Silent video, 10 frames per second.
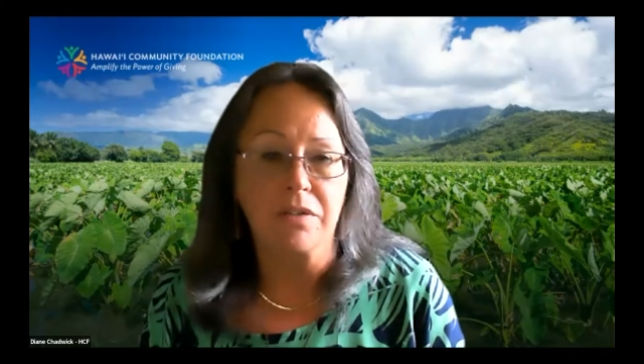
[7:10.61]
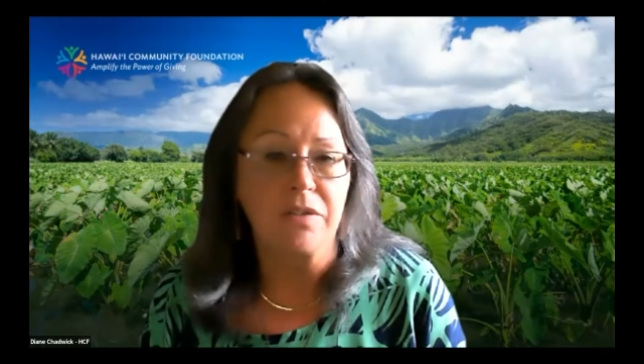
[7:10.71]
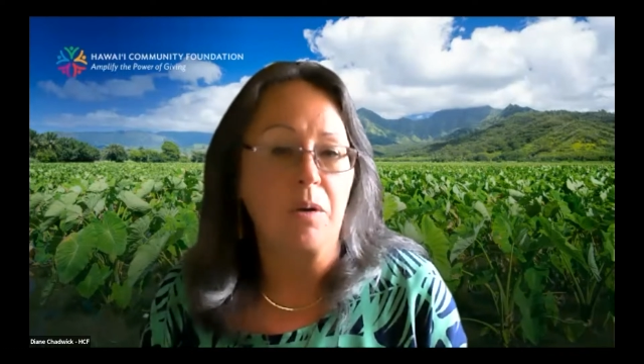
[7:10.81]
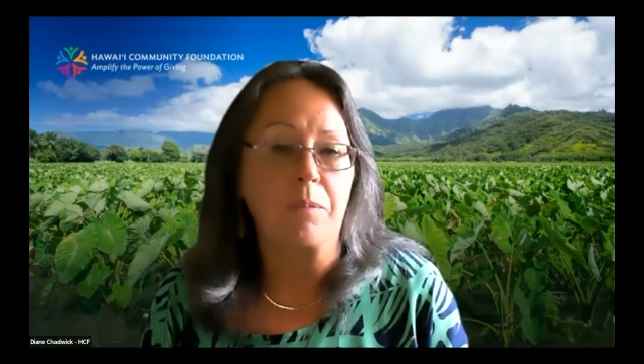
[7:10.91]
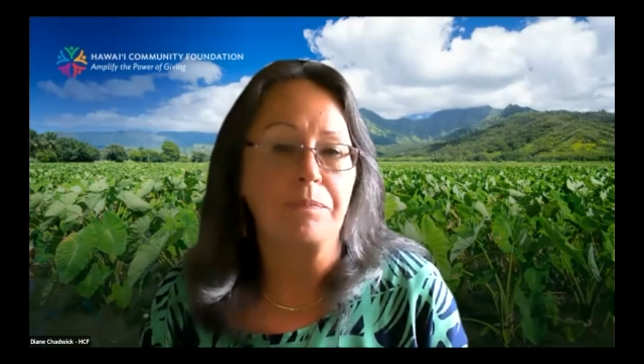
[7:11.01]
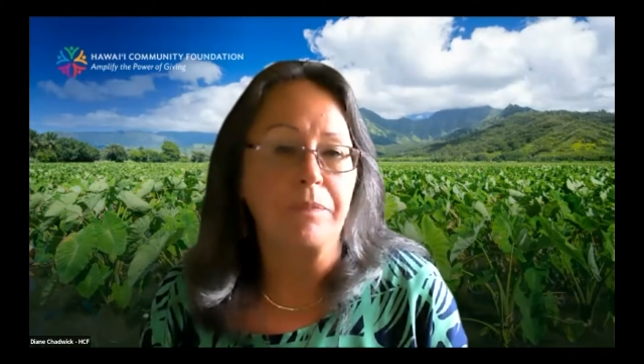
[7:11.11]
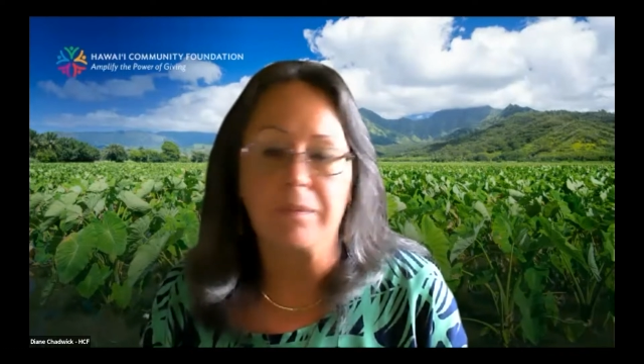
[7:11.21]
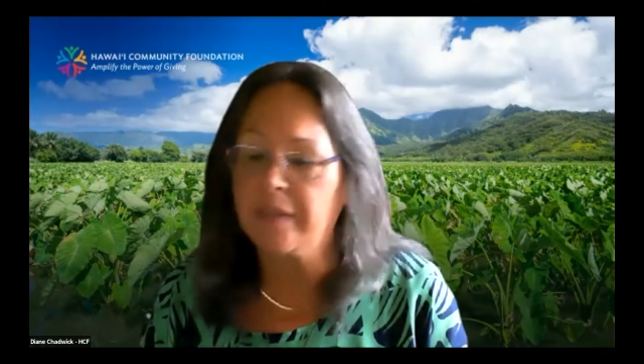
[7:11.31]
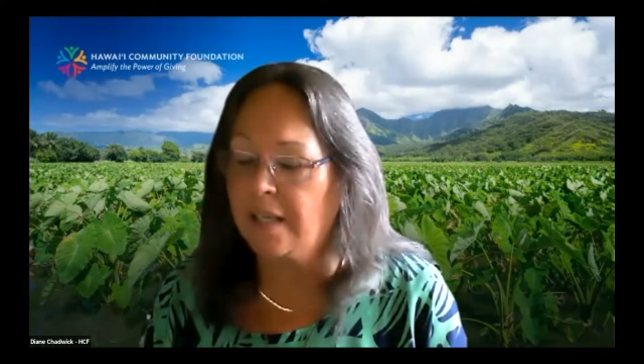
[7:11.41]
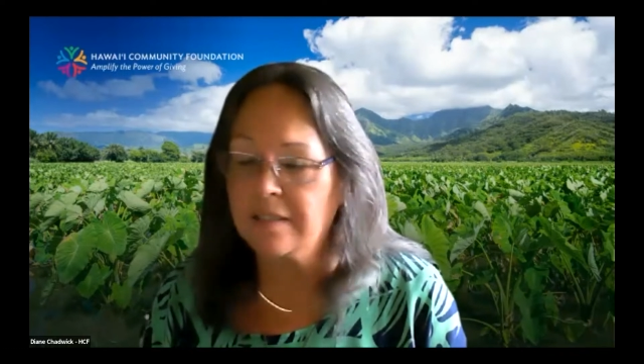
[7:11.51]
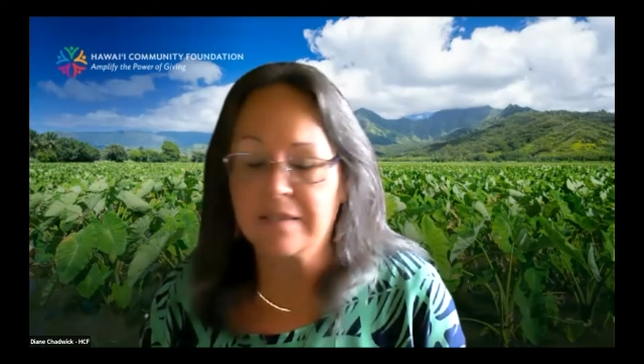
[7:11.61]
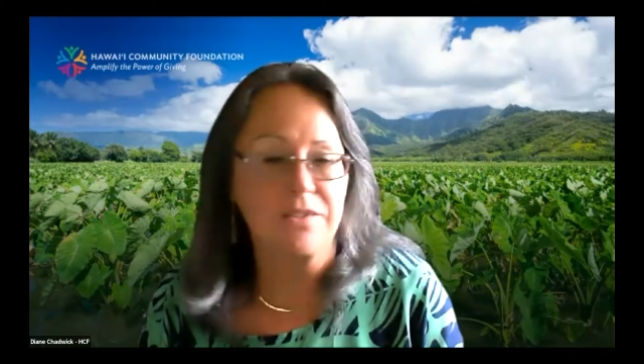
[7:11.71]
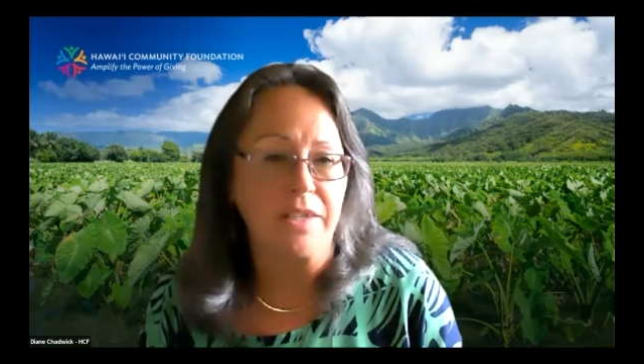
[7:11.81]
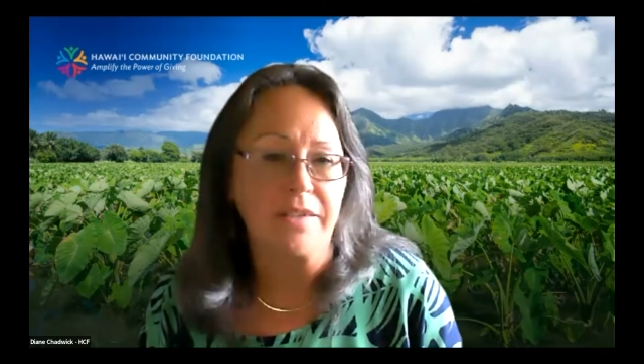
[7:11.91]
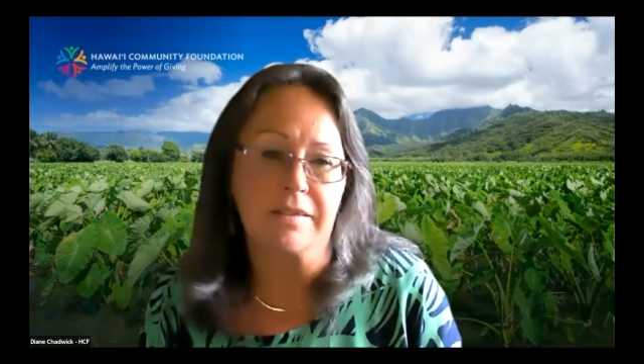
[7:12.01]
So that's
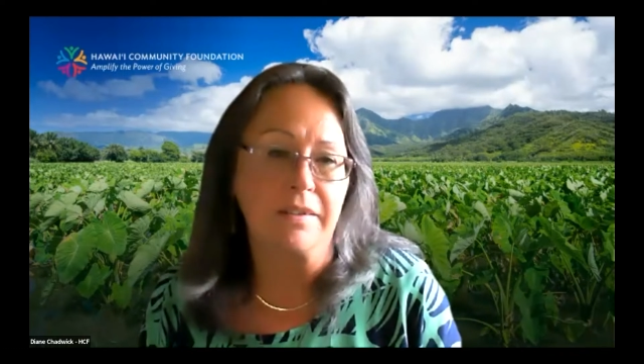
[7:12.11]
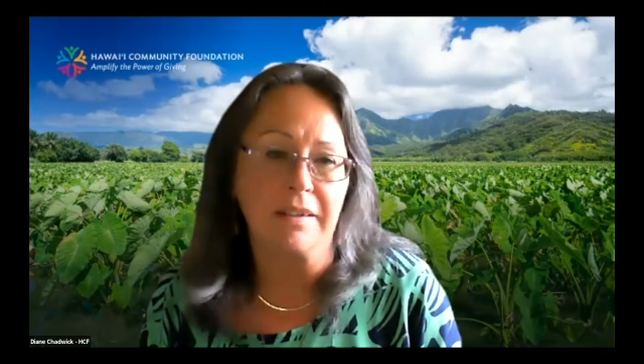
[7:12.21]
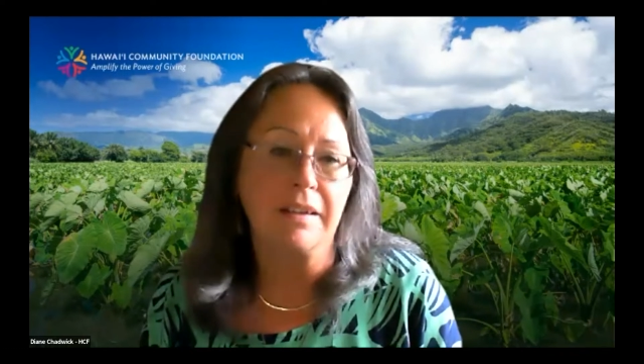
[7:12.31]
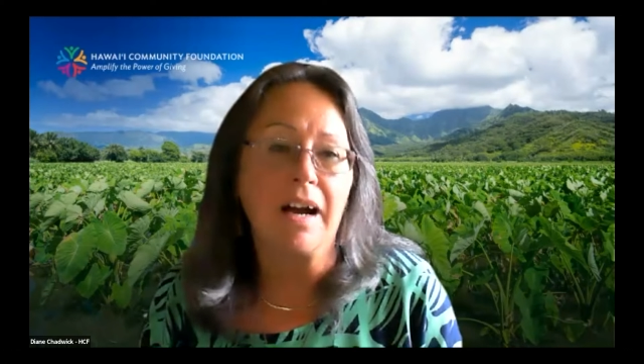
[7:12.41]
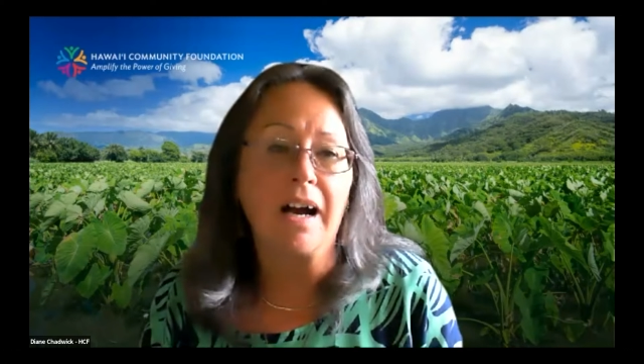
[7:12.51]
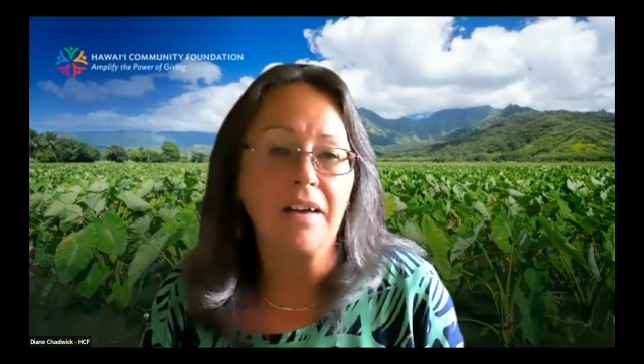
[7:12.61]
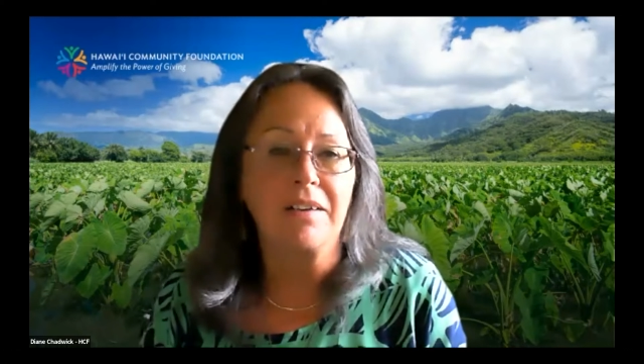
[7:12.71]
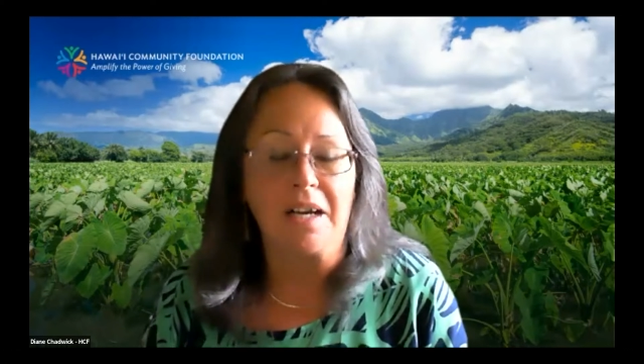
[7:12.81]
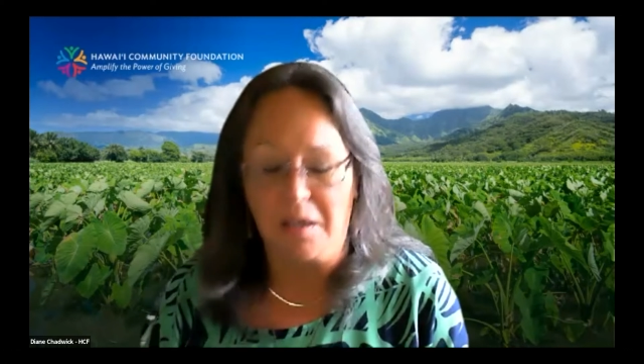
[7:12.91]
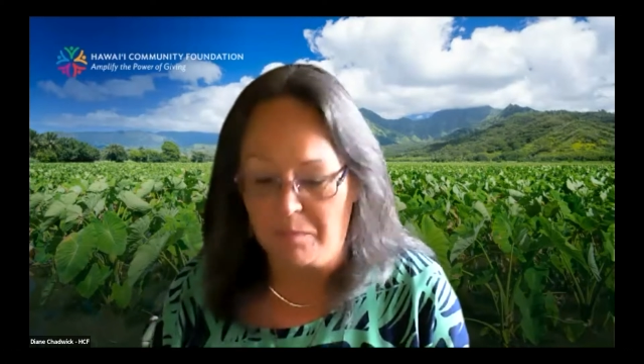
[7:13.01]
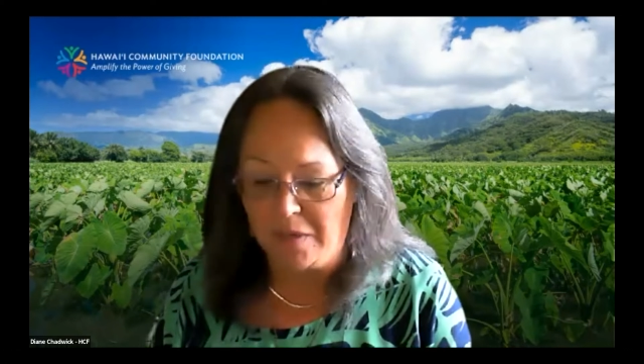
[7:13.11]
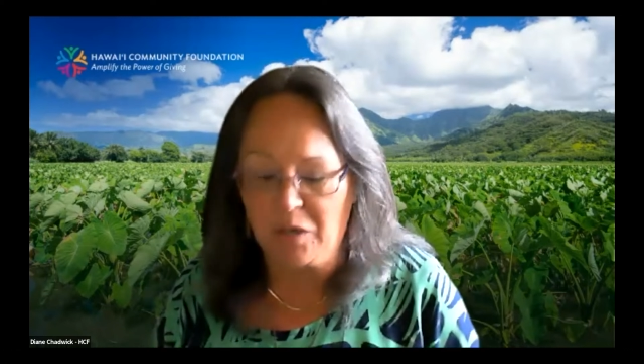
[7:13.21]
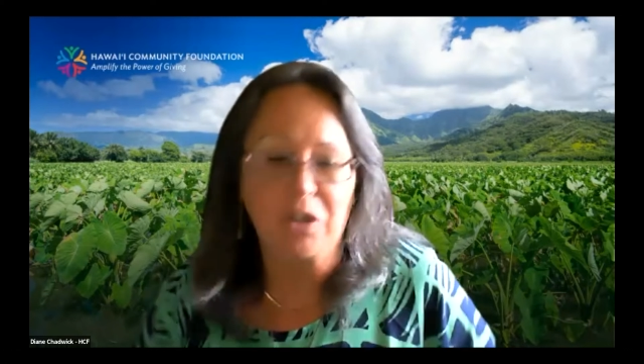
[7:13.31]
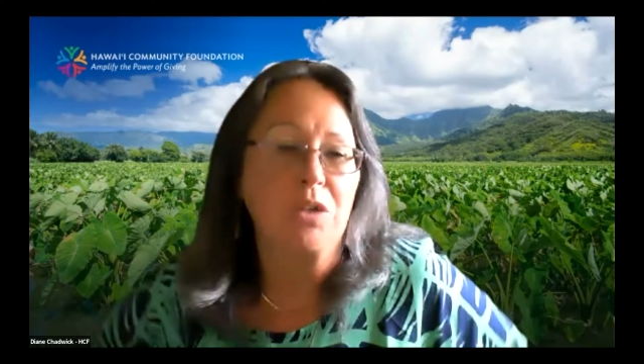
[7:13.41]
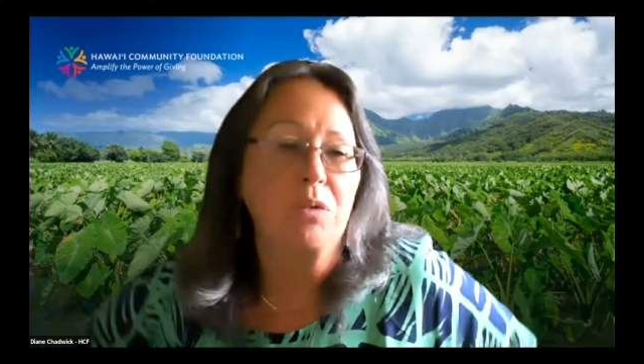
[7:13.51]
just not a
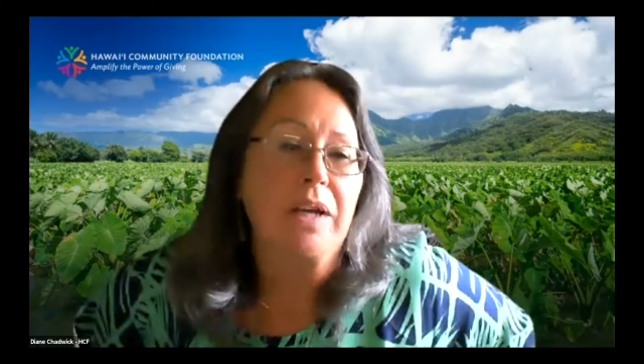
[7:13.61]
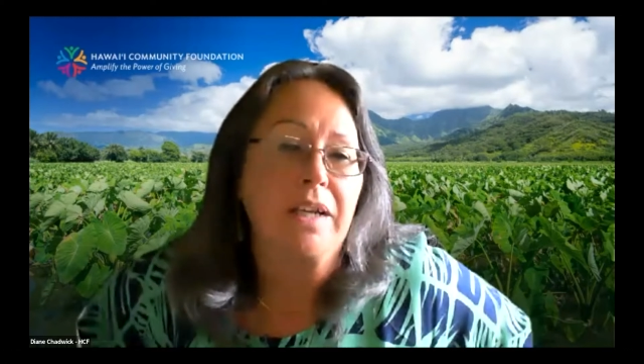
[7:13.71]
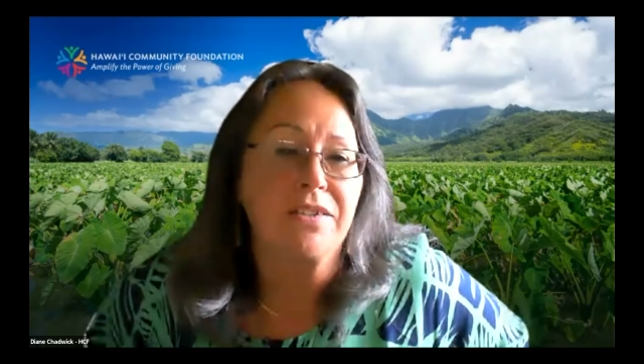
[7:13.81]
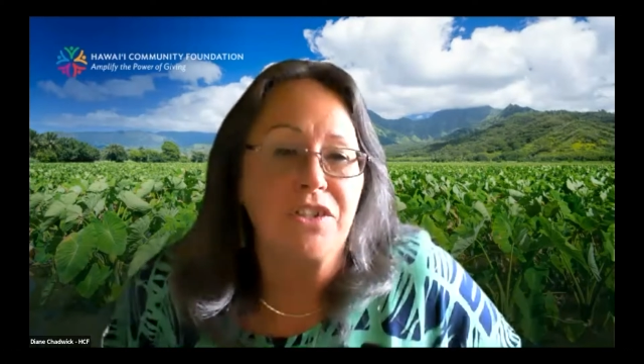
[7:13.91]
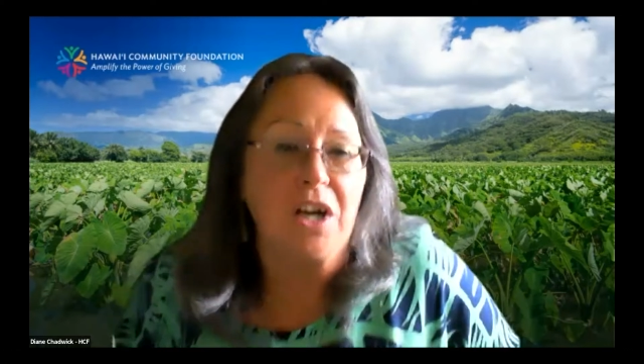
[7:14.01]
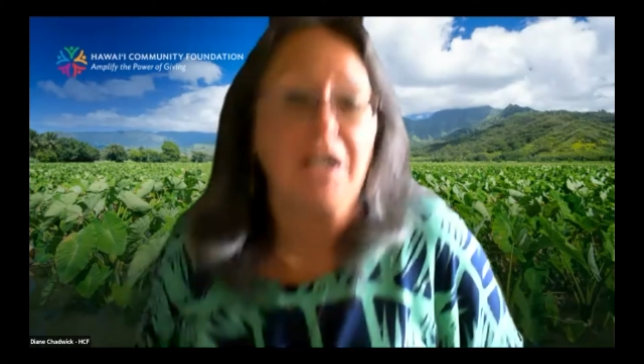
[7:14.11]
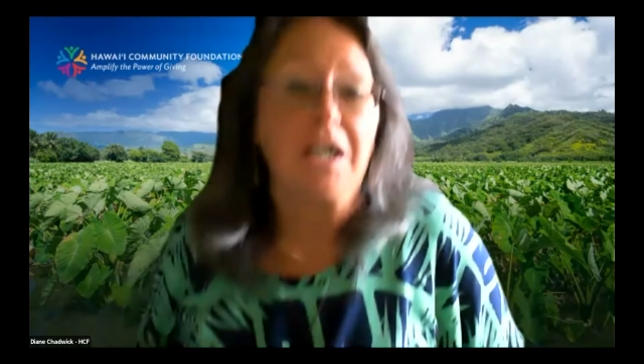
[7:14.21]
good way to start.